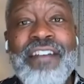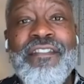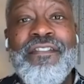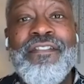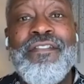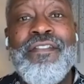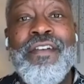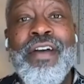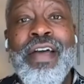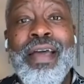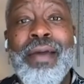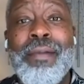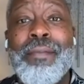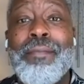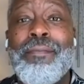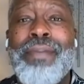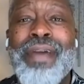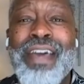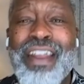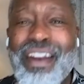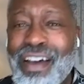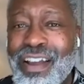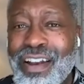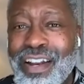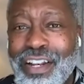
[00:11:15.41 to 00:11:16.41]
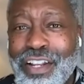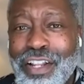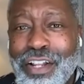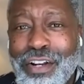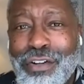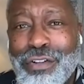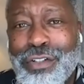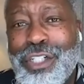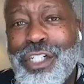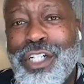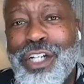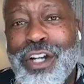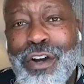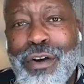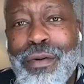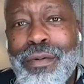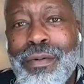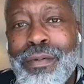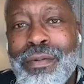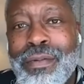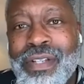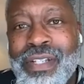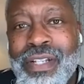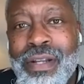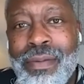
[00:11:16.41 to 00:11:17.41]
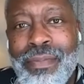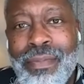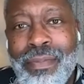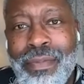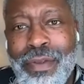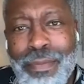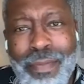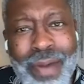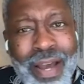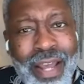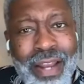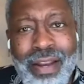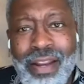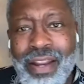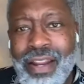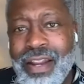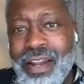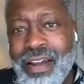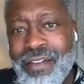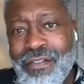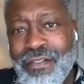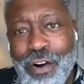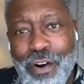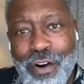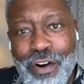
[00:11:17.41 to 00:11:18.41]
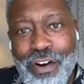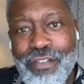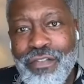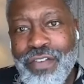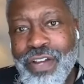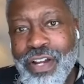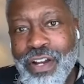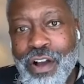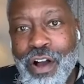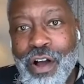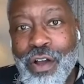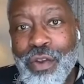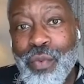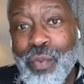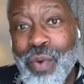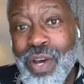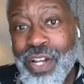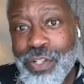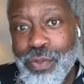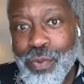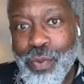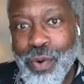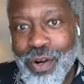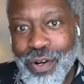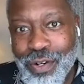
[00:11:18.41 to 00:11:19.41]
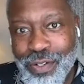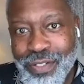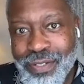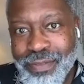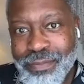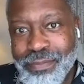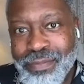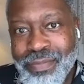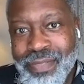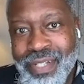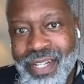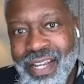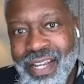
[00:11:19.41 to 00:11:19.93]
I've been on a little show, some you might have heard of it called Westworld,